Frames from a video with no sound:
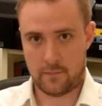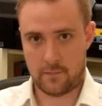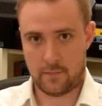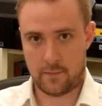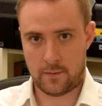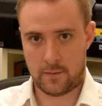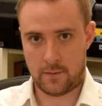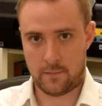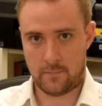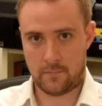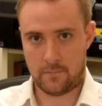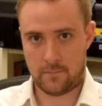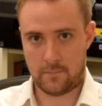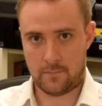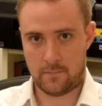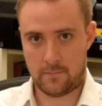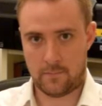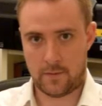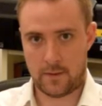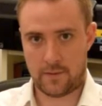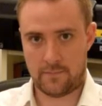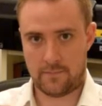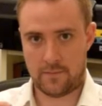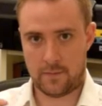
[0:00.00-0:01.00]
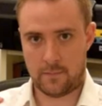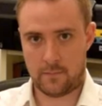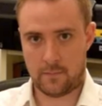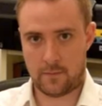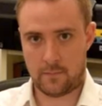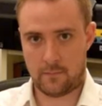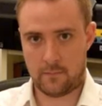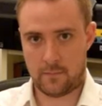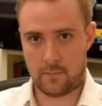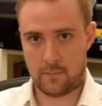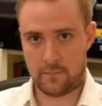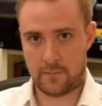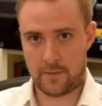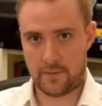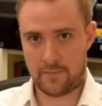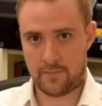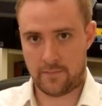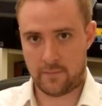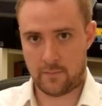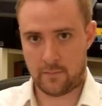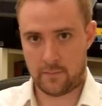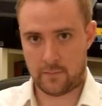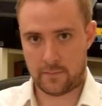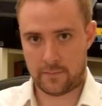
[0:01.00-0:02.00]
Yeah, everyone will be
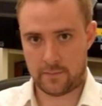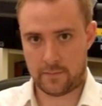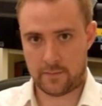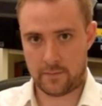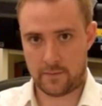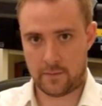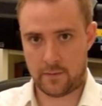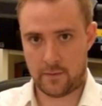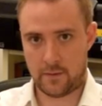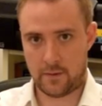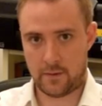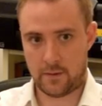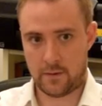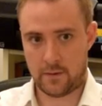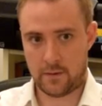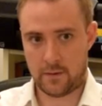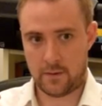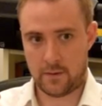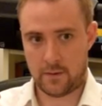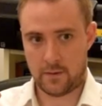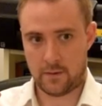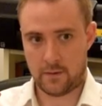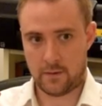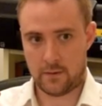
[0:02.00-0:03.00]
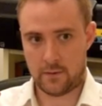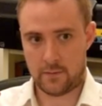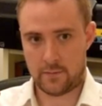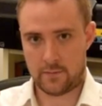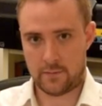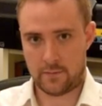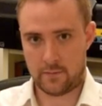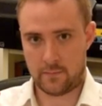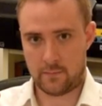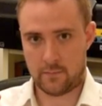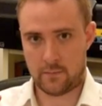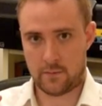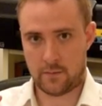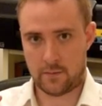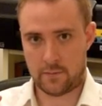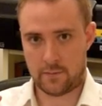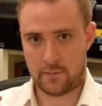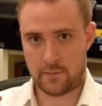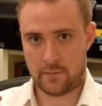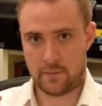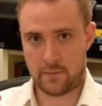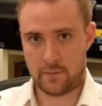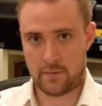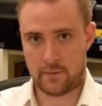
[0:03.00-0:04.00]
forced to
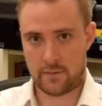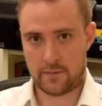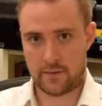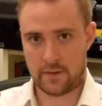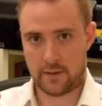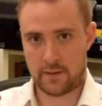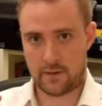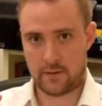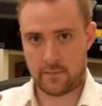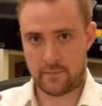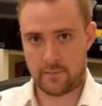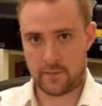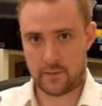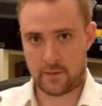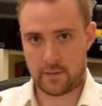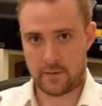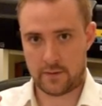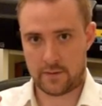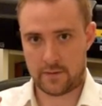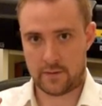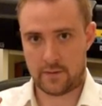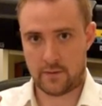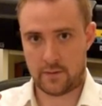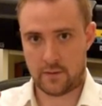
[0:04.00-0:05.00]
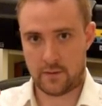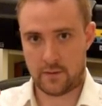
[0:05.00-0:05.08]
watch the televised